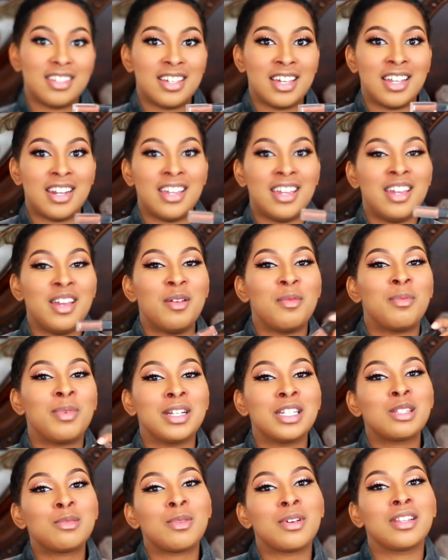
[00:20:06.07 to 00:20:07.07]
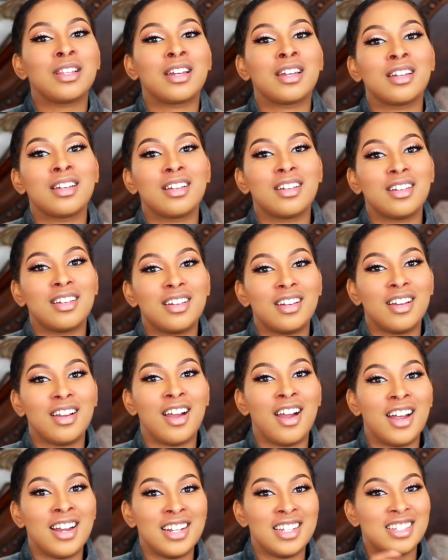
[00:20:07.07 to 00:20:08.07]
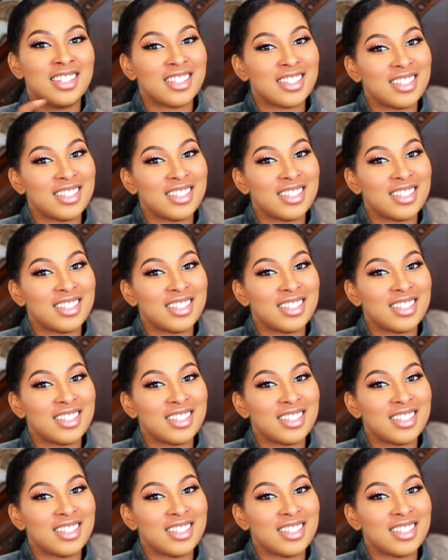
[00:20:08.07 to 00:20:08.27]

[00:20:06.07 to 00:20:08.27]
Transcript: Get it? But spelled like Hearties.